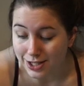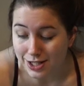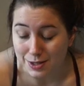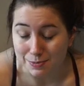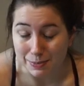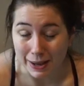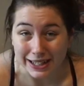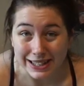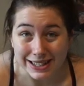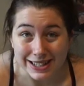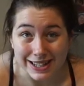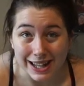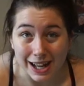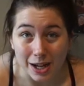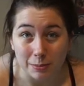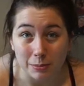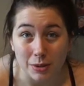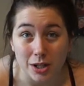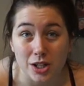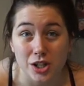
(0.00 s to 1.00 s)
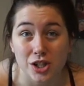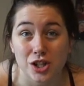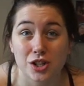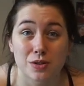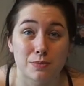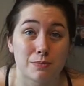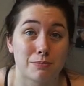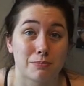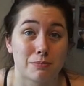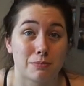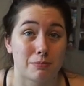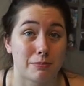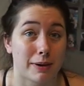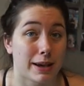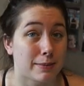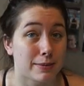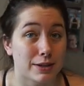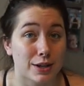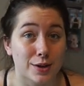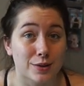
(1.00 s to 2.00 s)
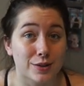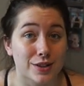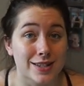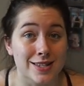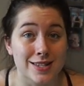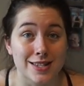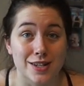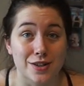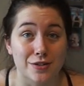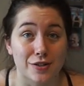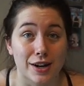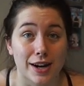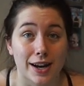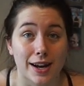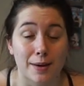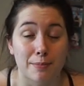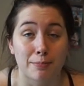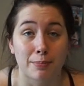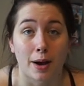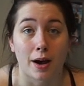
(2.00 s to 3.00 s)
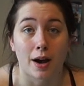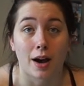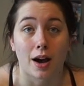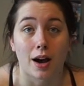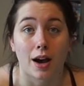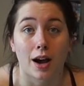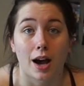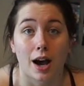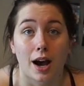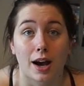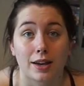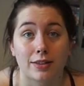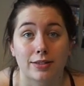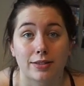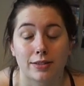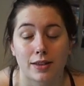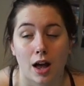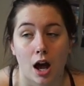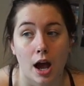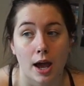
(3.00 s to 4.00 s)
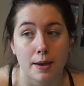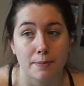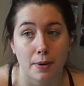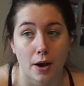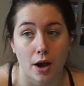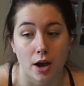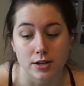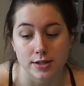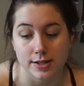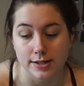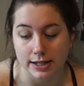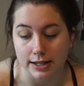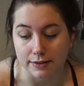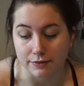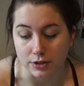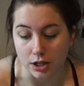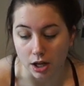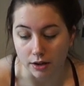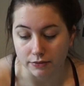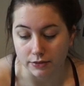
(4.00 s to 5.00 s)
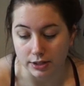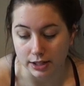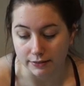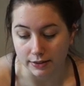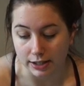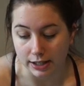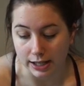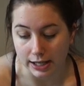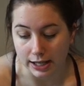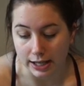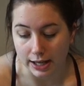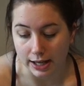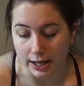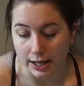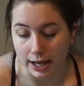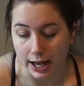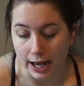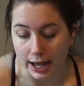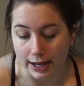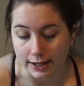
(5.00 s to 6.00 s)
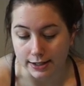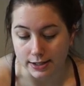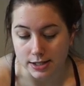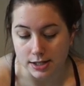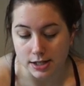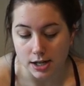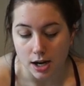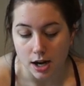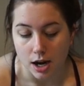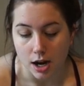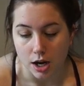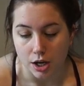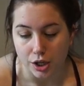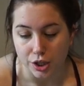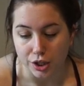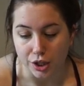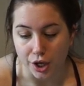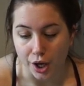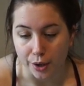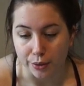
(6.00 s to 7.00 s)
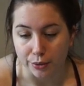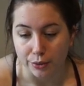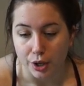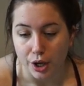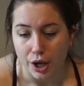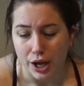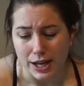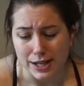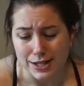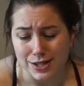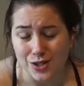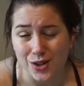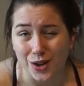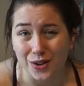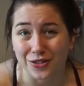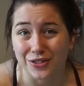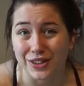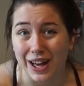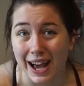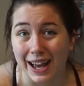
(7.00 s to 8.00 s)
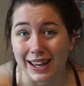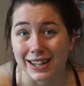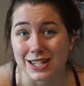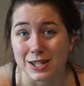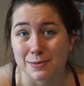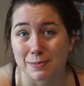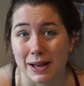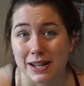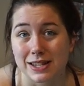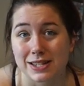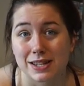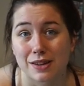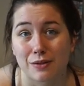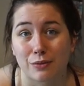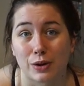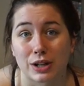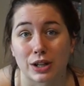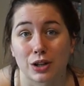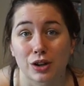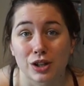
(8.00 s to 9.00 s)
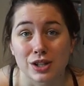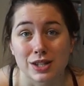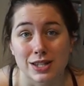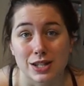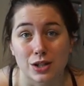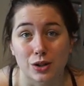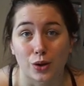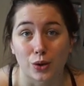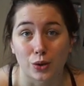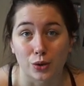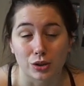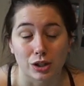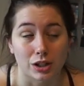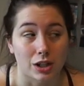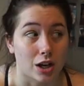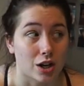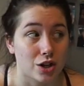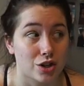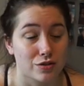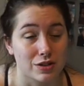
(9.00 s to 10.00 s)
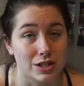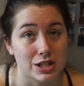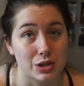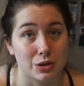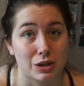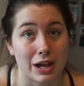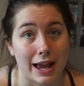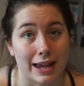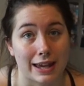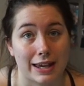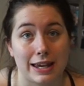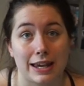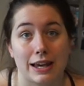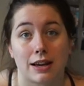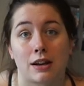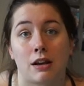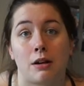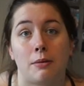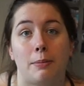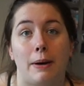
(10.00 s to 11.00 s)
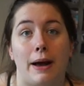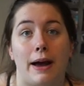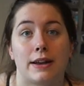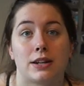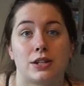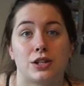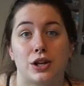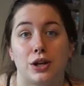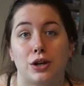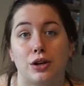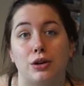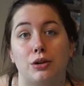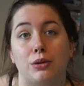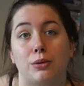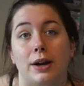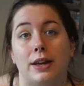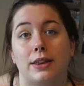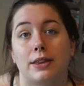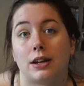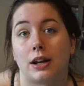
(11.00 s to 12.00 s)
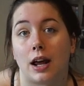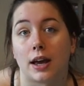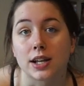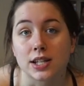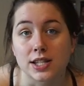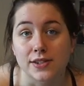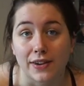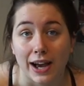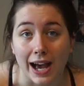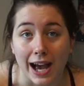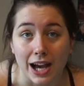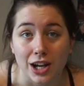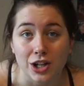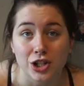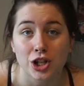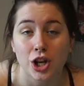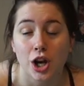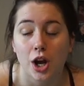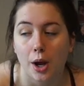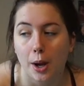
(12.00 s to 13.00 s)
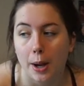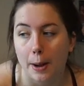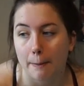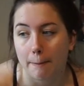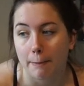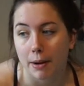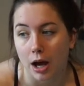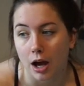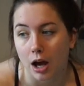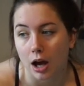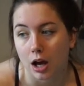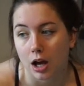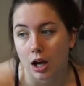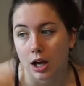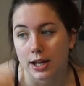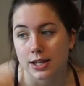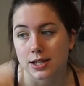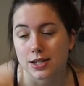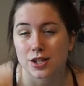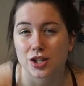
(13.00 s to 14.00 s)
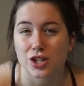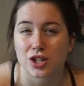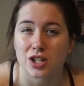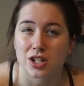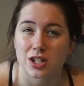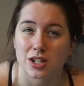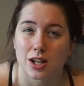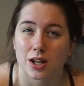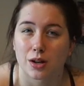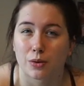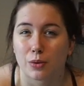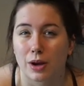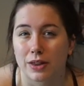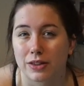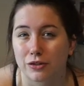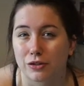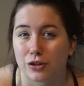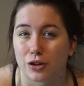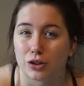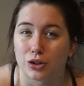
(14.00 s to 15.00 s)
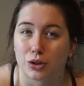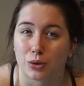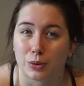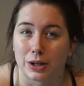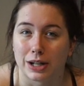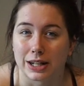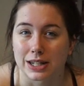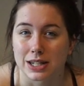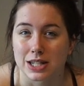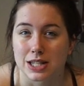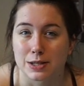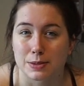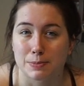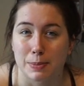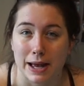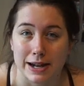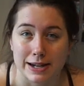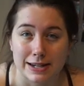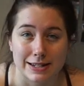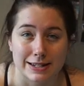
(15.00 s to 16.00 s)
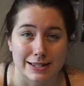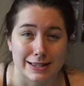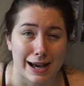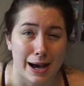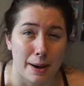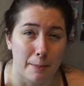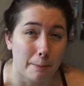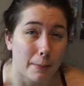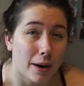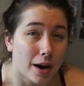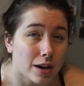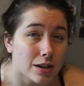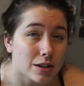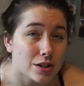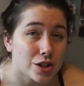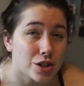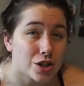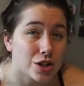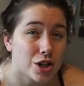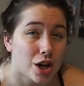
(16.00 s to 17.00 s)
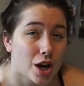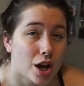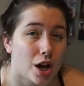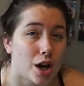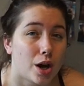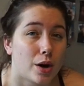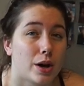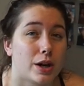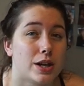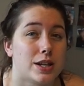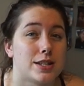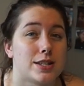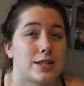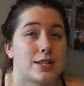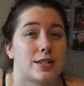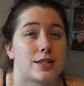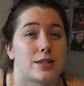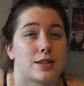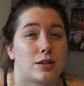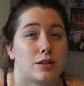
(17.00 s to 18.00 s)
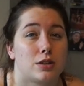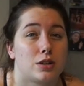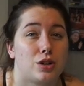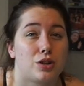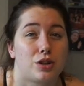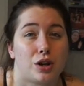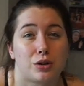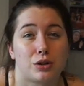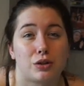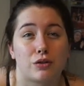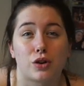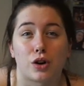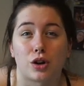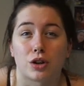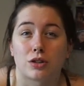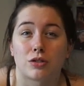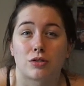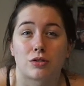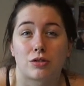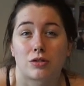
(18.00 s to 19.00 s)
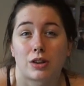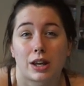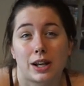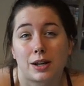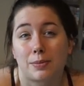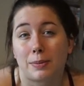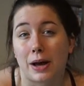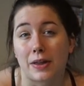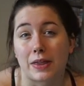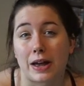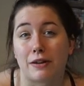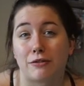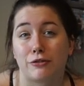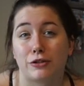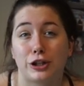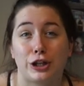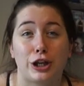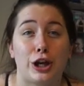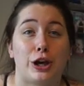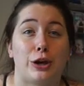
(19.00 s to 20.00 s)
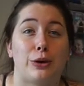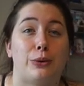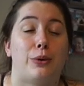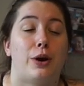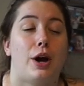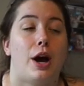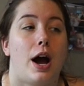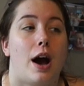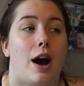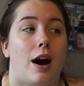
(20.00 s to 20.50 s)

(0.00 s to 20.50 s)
to spend that much, maybe don't consider it, but I personally have loved living here, and you know, it's not that expensive when you consider all the luxuries you get here compared to in the likes of Ash. But it's just whether or not you're willing to spend that much is, you know, you've got to think about that for you.